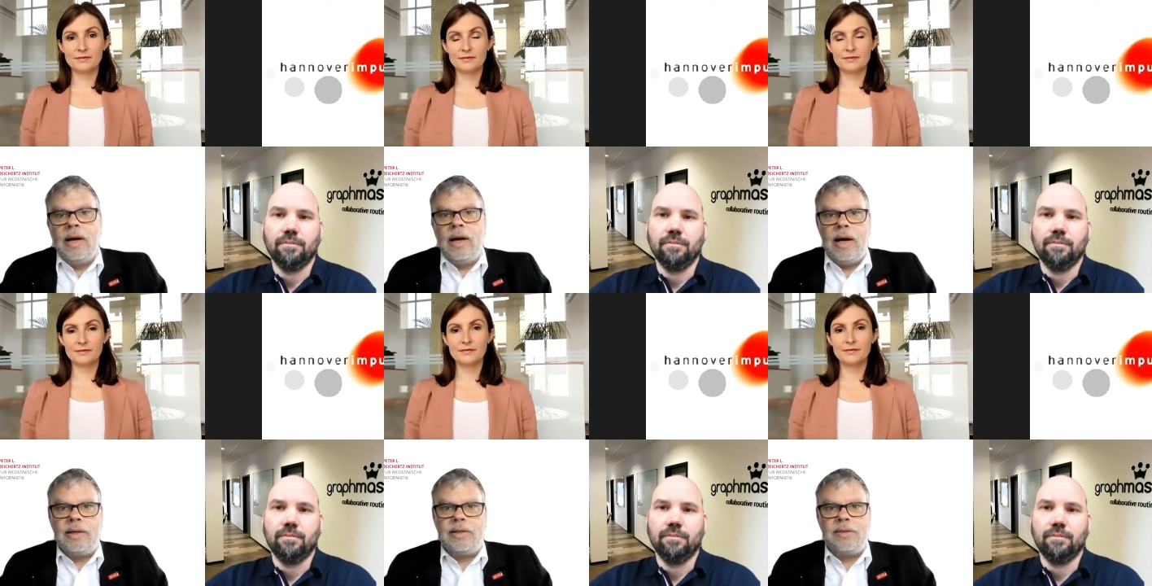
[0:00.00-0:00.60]

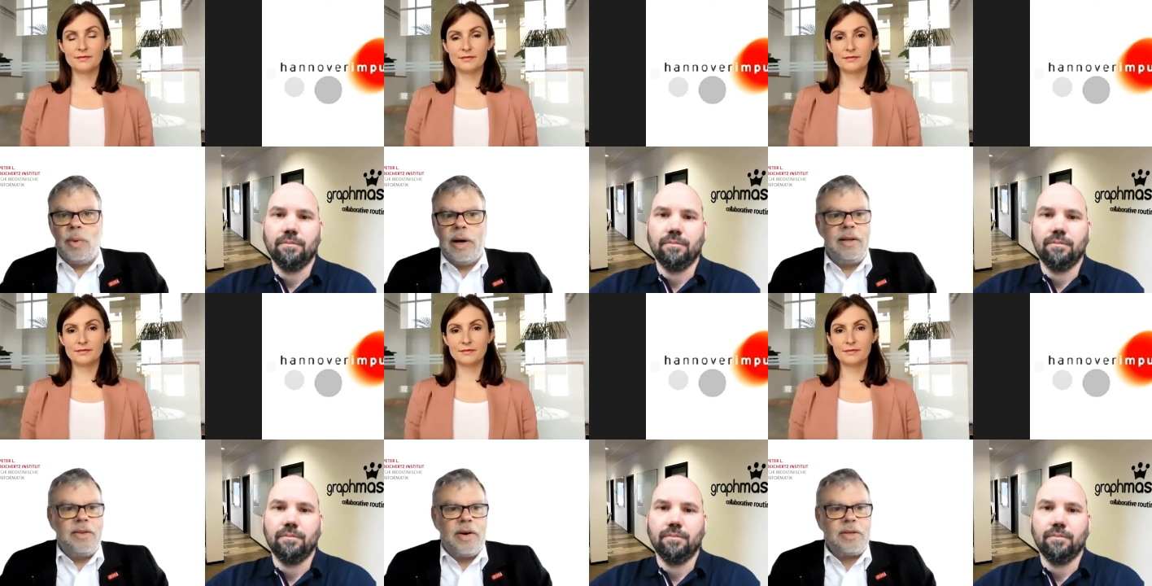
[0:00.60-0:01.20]
Speaker 1: and while
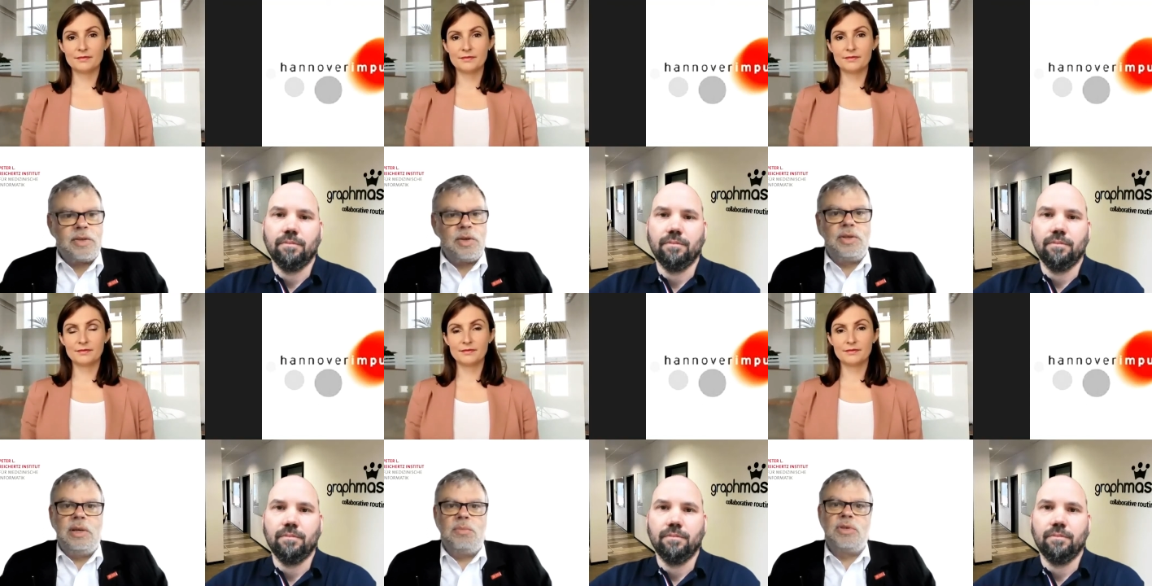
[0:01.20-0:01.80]
the rescue
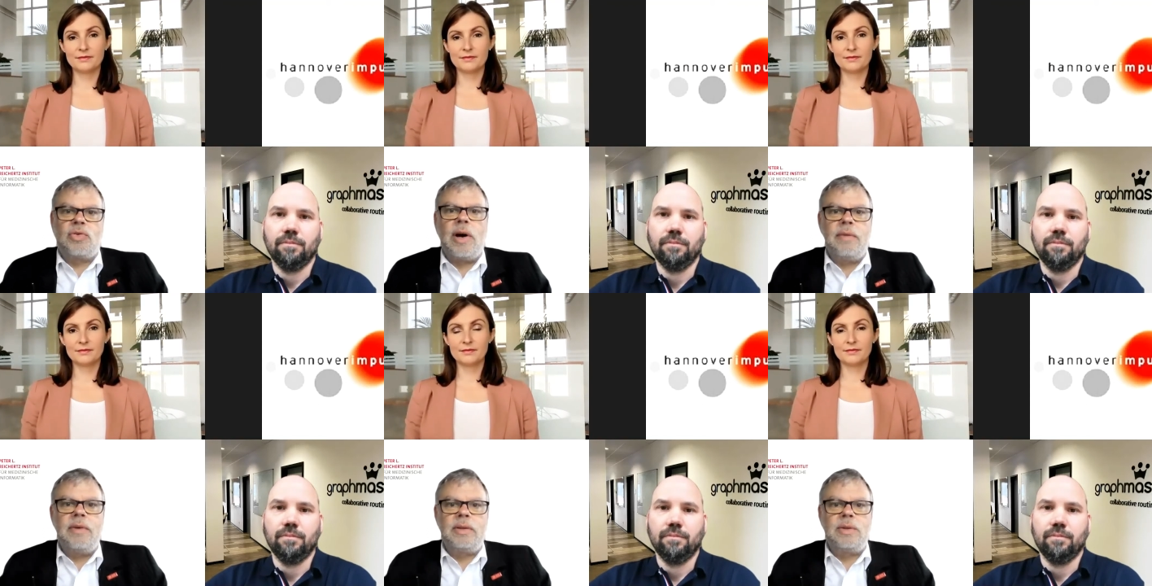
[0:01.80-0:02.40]
team is
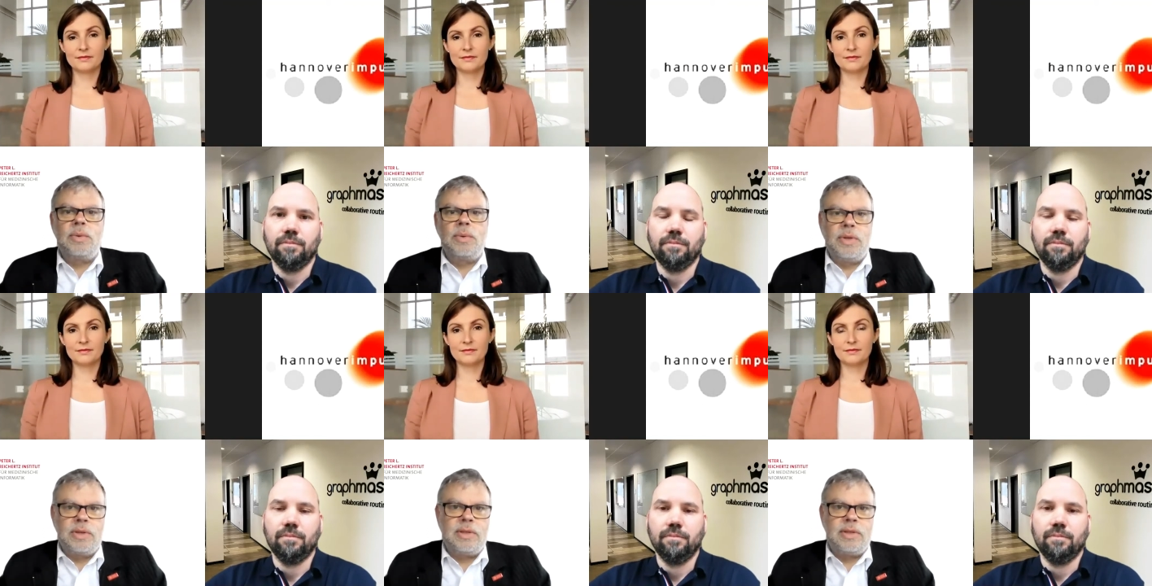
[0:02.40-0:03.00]
driving to
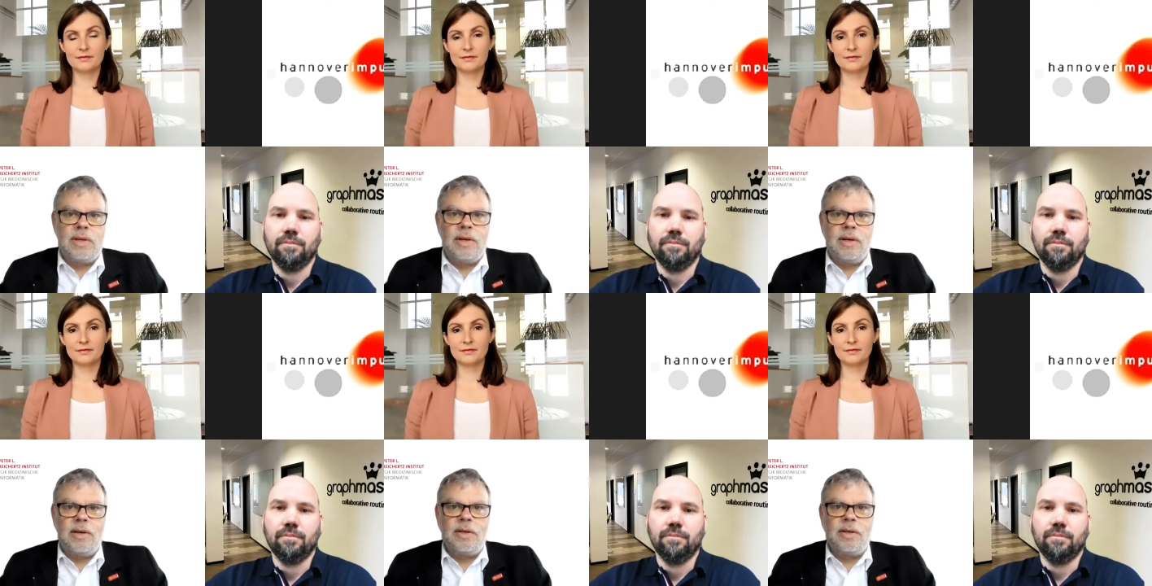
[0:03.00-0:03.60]
this
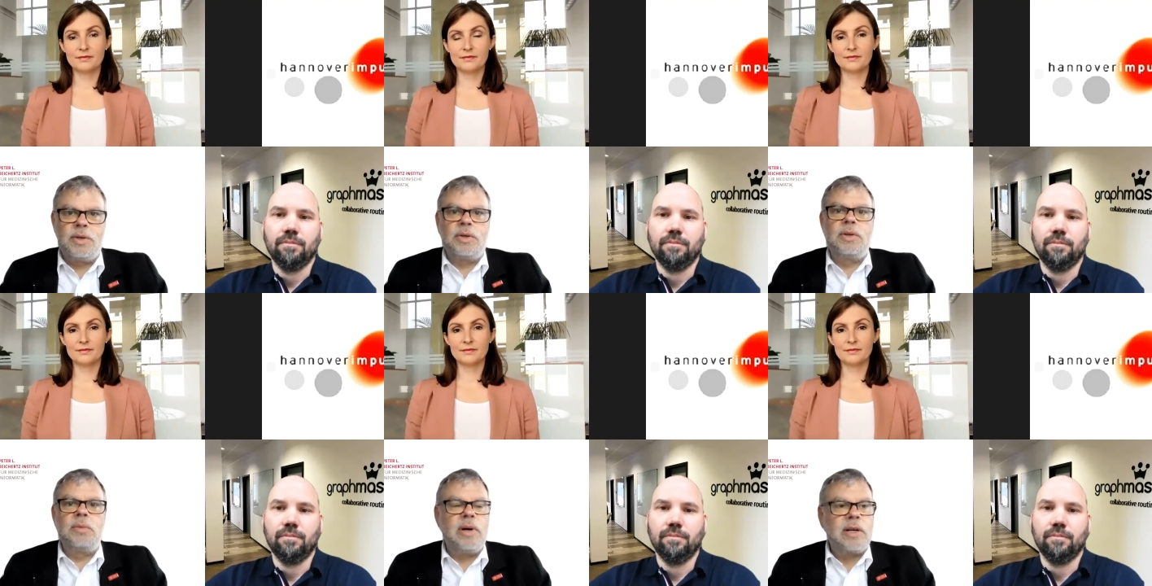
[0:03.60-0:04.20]
uh,
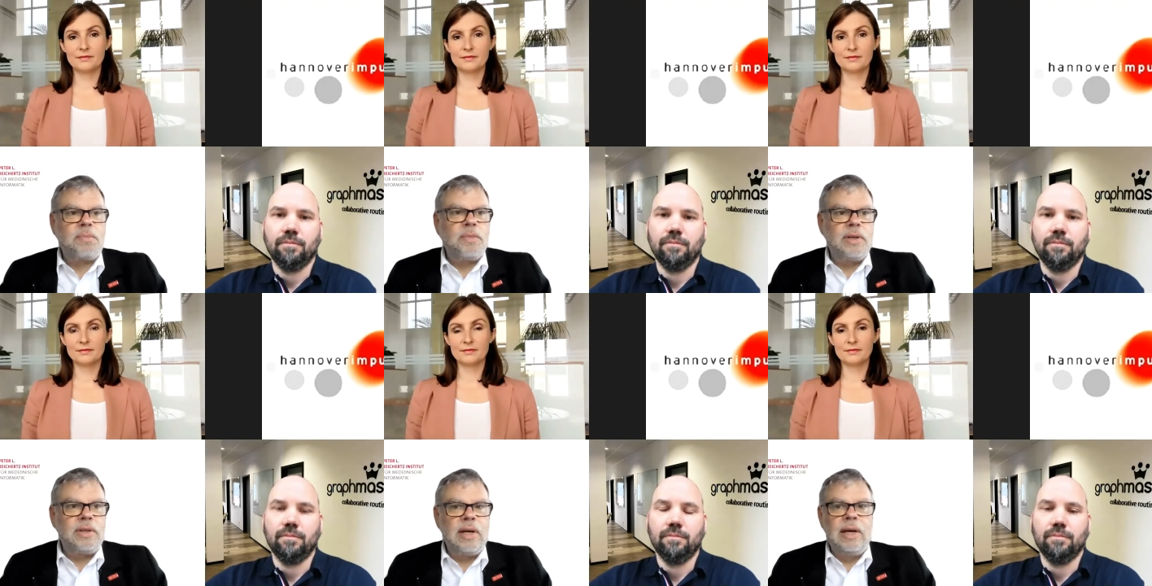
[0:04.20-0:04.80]
certain
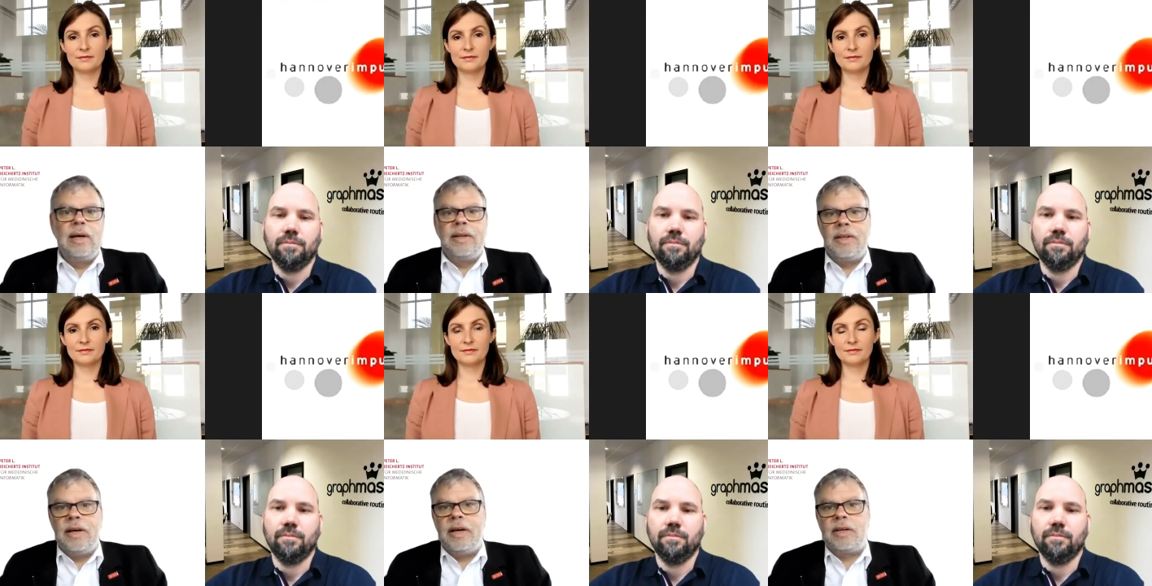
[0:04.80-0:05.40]
apartment
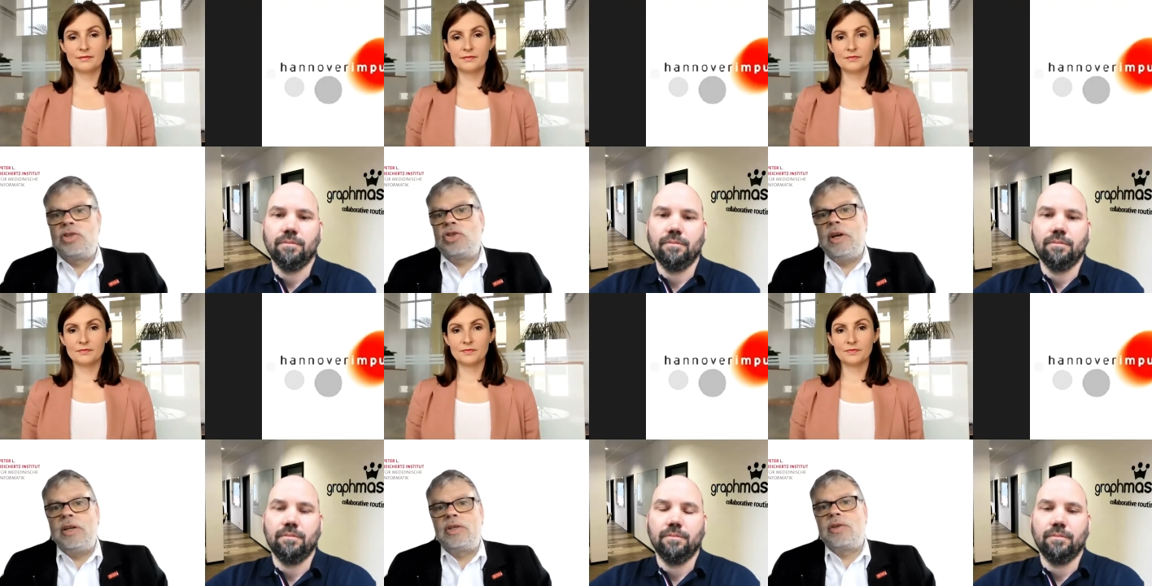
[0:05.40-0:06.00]
they
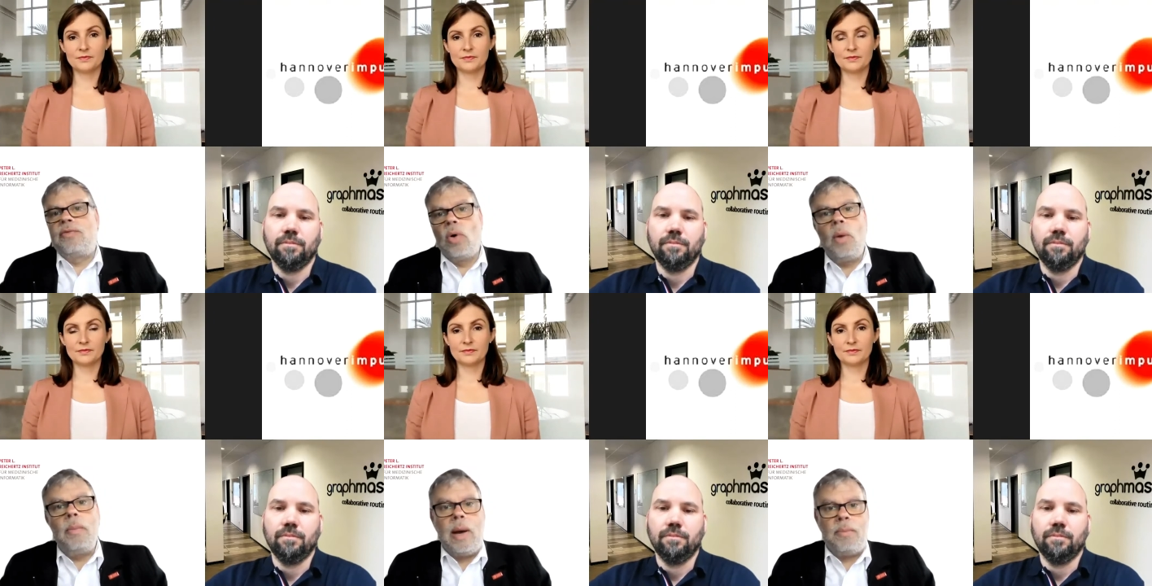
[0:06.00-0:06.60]
exchange a floor
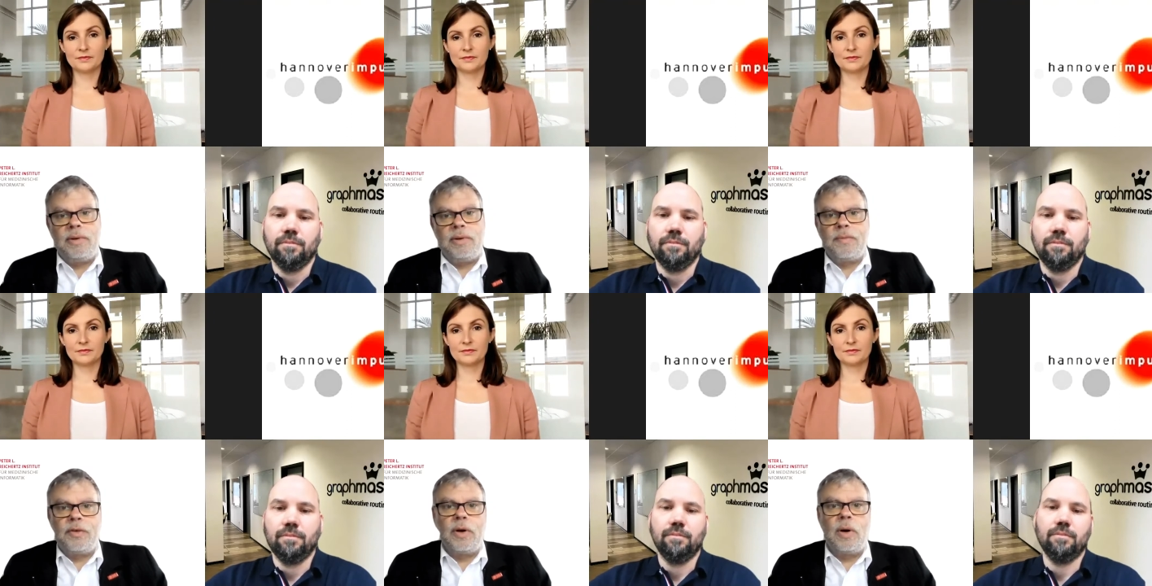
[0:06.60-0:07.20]
map
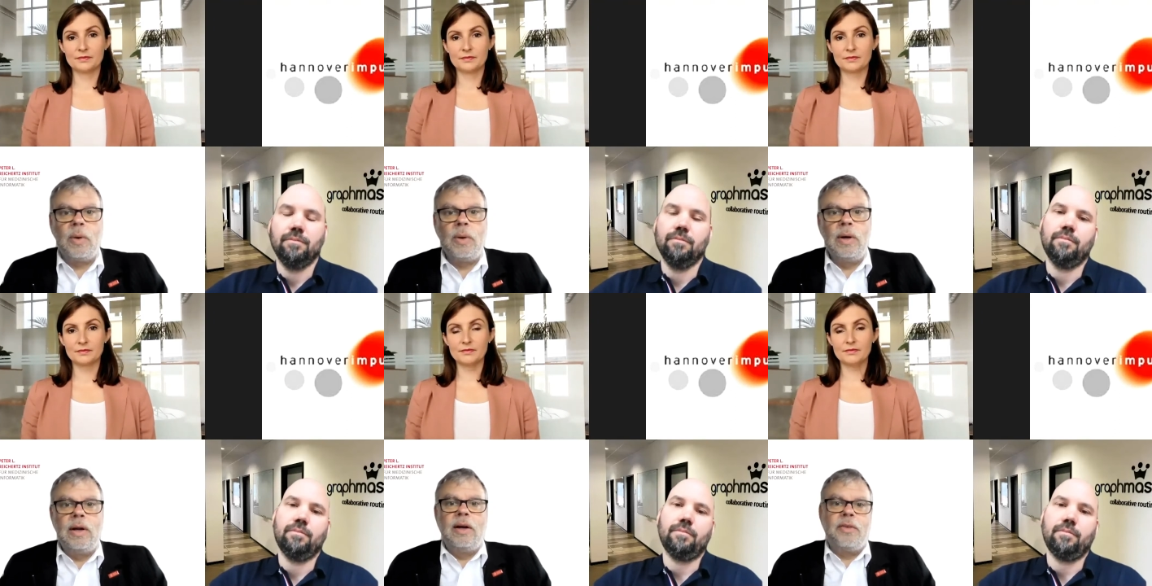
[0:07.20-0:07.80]
so
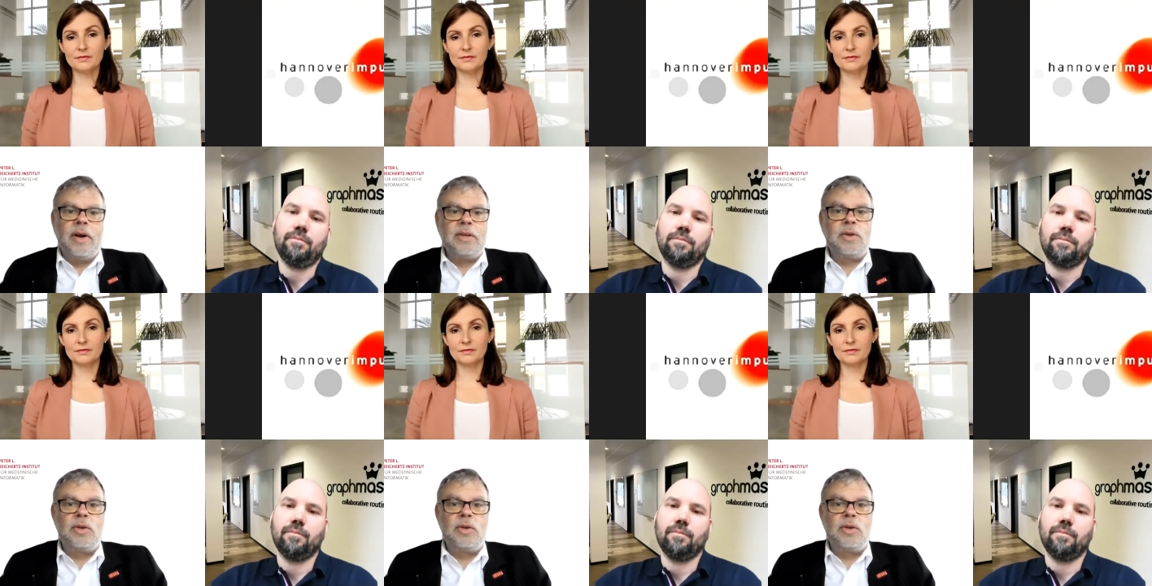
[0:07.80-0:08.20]
the rescue